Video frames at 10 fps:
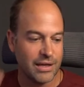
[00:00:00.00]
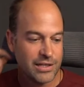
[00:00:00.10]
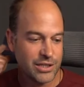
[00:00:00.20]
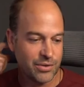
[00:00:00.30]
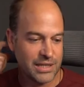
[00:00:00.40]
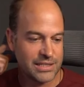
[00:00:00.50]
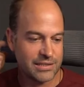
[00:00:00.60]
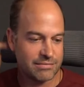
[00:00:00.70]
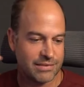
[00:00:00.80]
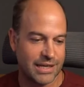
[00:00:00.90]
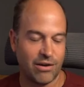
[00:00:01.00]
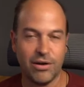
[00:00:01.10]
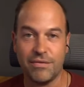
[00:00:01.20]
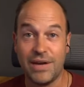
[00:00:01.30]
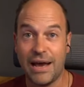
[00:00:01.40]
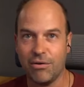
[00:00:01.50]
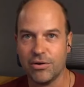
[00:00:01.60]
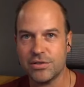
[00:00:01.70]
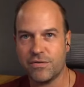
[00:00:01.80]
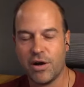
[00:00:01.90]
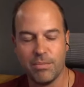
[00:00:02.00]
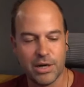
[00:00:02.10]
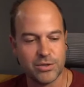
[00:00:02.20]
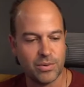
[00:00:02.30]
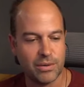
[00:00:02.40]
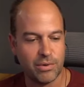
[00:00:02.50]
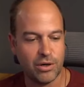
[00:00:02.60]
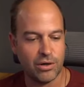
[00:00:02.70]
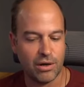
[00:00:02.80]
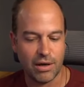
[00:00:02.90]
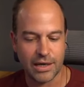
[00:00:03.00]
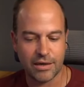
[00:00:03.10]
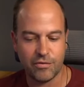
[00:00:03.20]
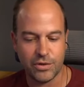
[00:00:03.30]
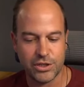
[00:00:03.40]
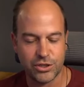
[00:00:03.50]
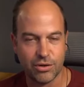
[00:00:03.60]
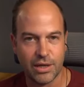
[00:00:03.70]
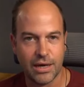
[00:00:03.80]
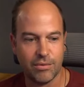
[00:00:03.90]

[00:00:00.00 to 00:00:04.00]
So this kind of now looks very much what it would look like if we'd shot that